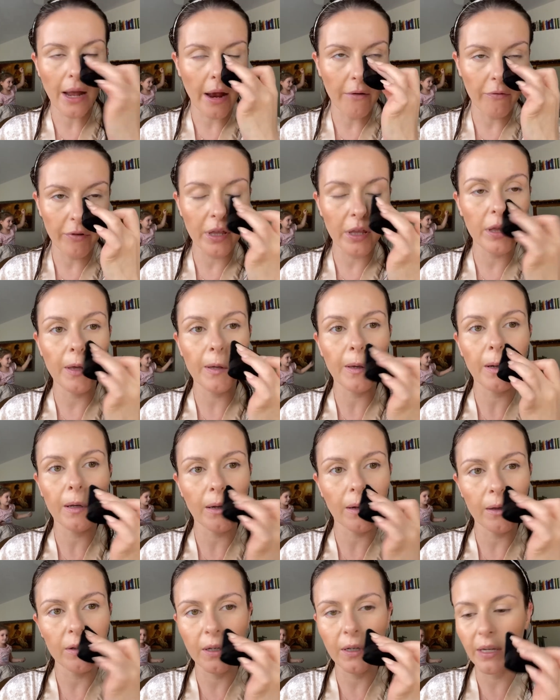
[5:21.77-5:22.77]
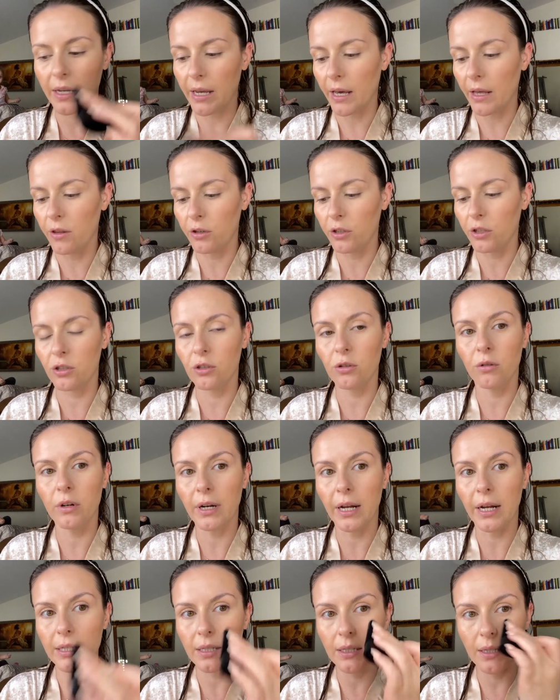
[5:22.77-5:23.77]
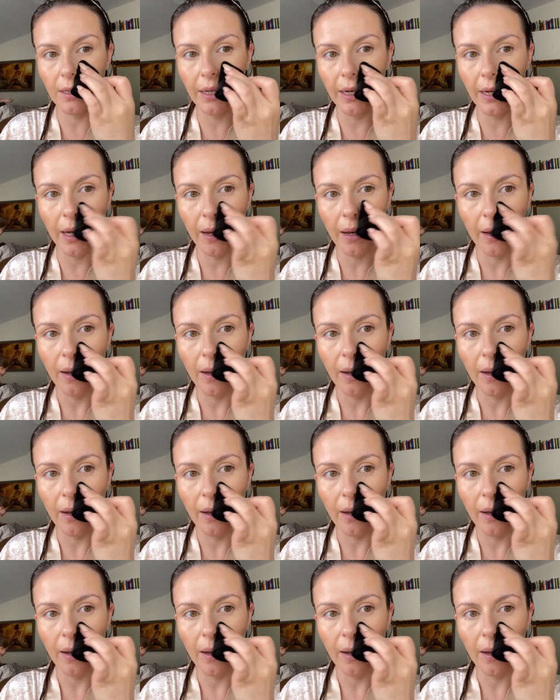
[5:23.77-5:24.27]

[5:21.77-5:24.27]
everything together so nicely.